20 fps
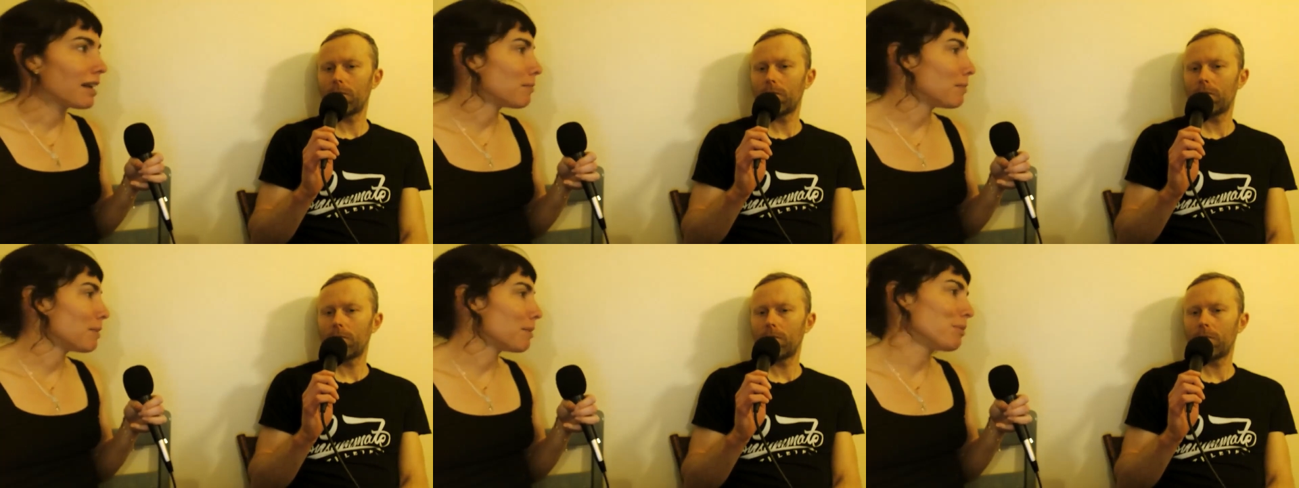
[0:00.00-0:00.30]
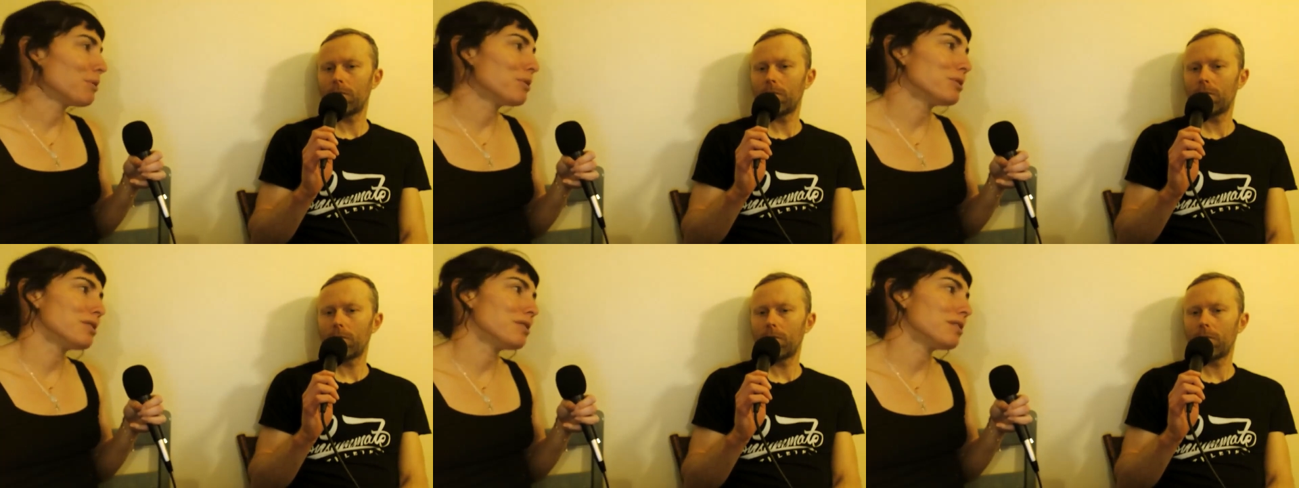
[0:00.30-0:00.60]
Speaker 1: Can
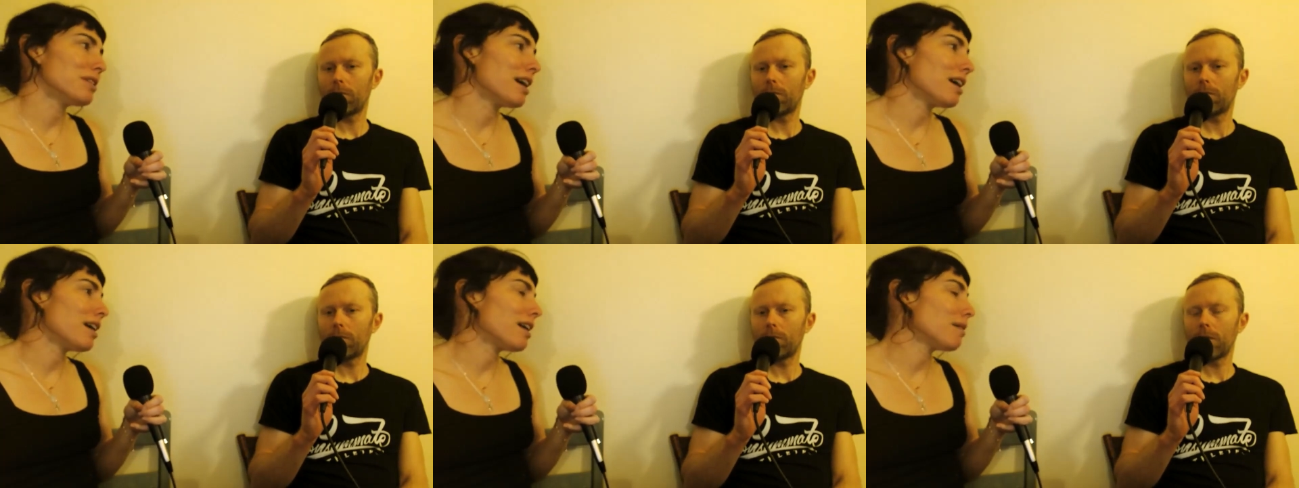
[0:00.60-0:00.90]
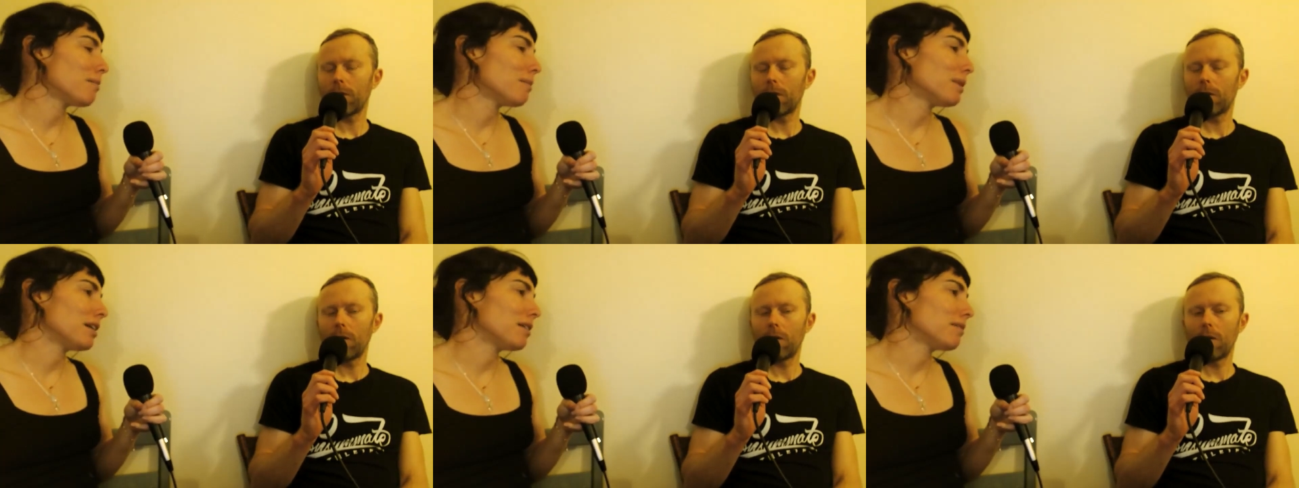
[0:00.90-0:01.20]
people do
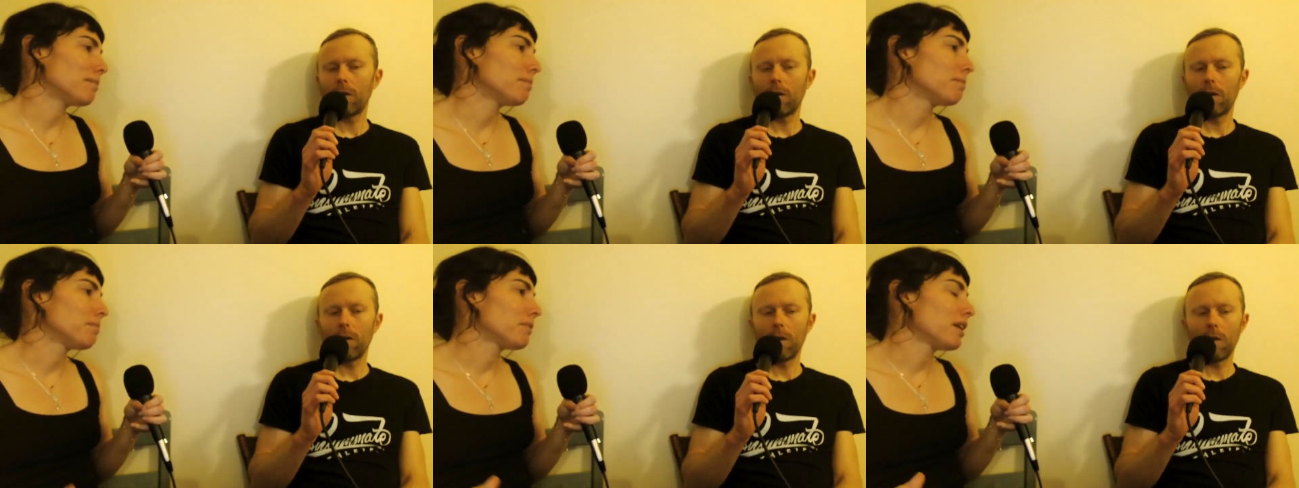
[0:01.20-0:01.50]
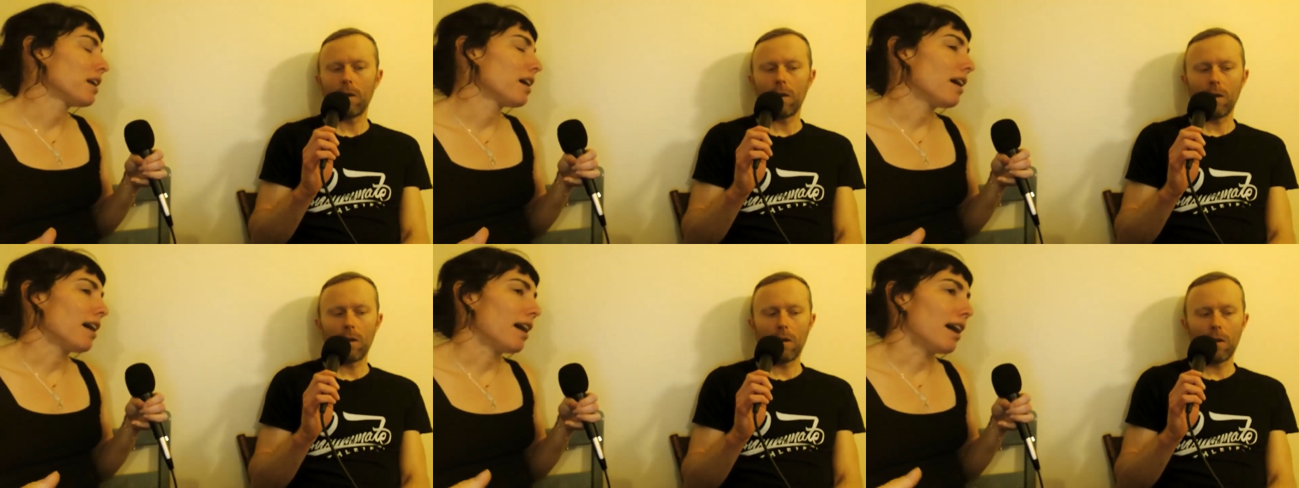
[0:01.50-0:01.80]
that? I mean,
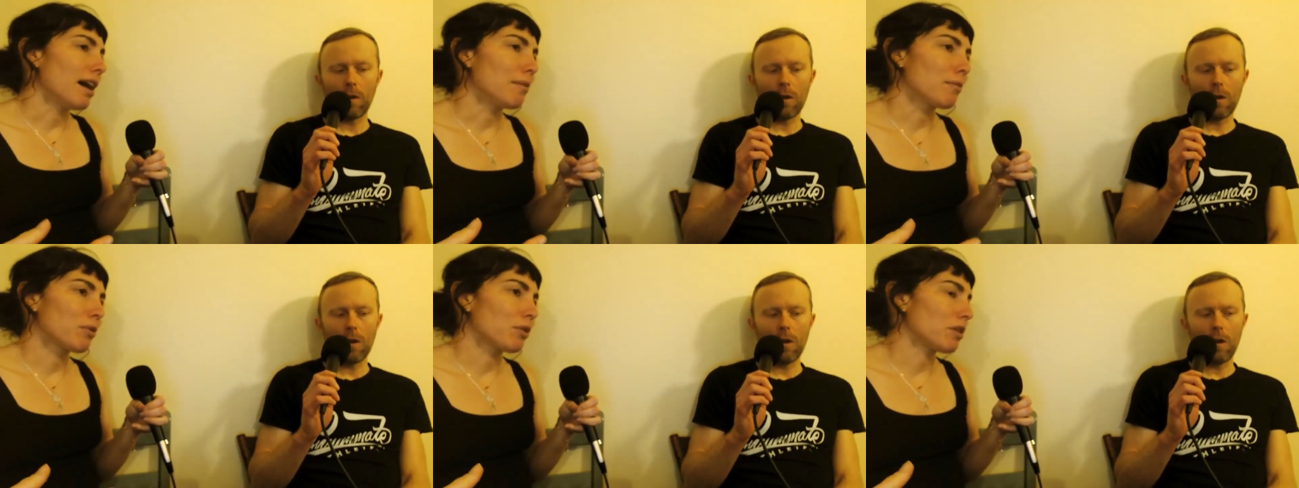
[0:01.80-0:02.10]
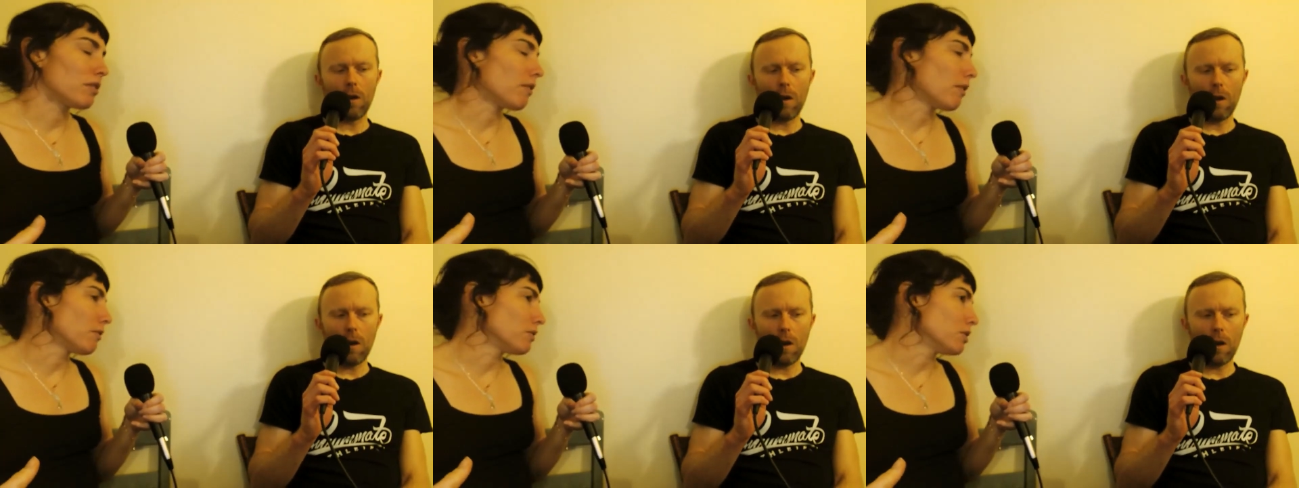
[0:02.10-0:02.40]
I'm
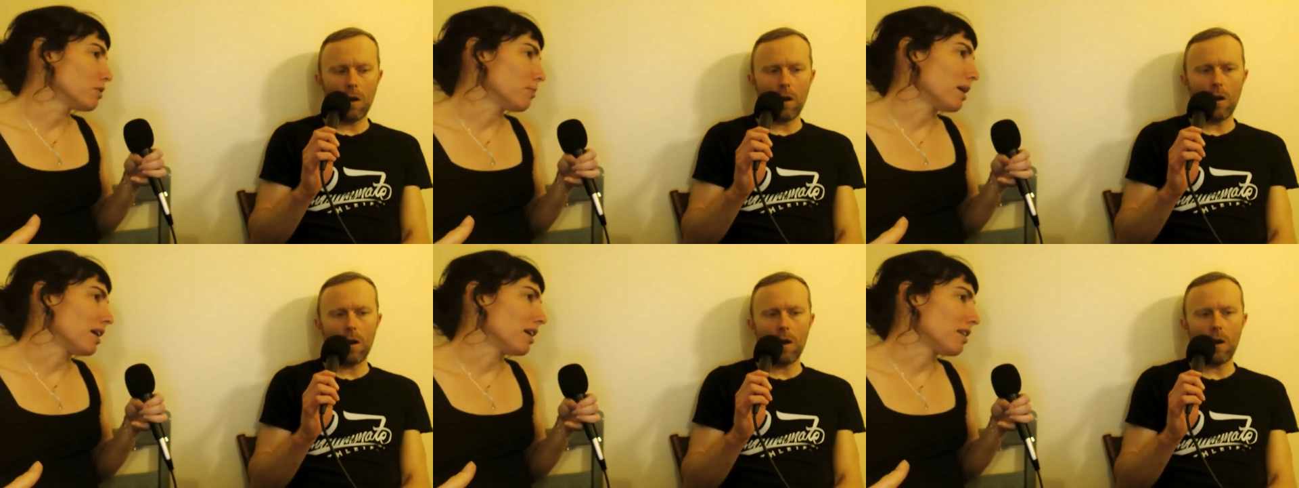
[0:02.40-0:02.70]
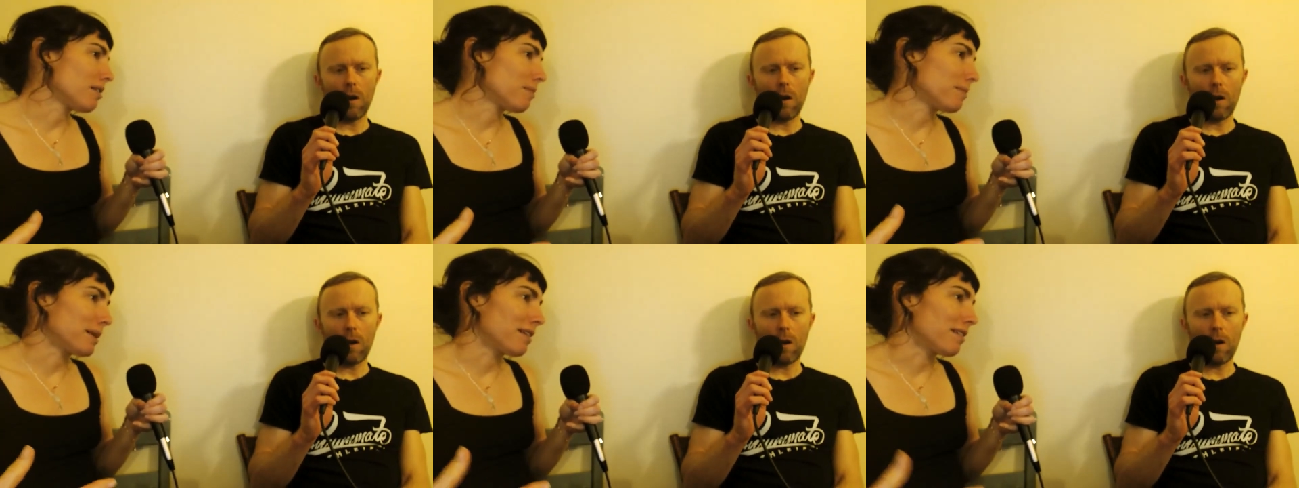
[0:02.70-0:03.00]
sort of of two
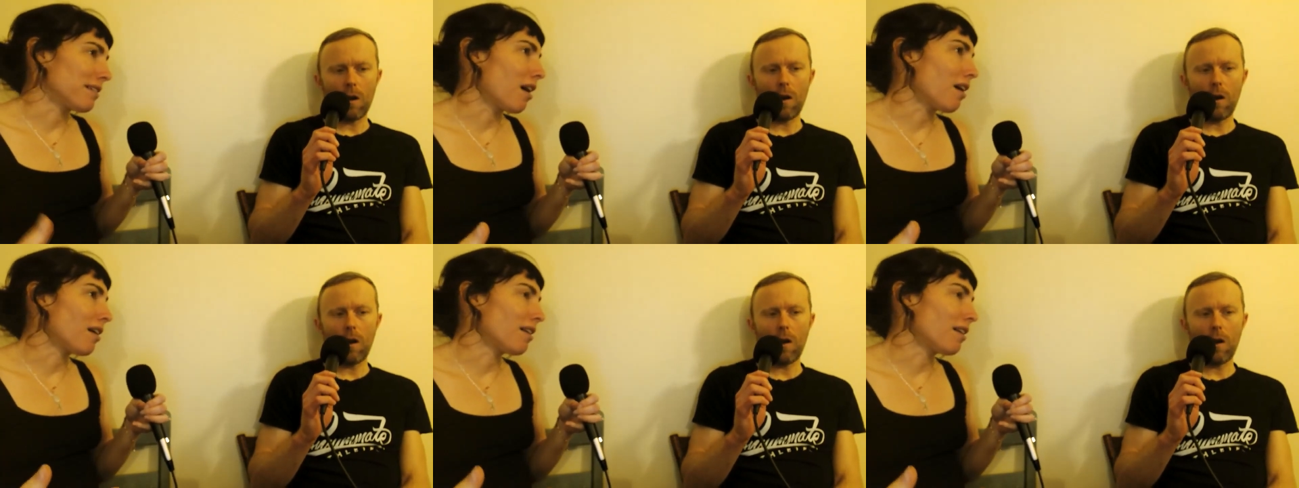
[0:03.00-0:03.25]
minds because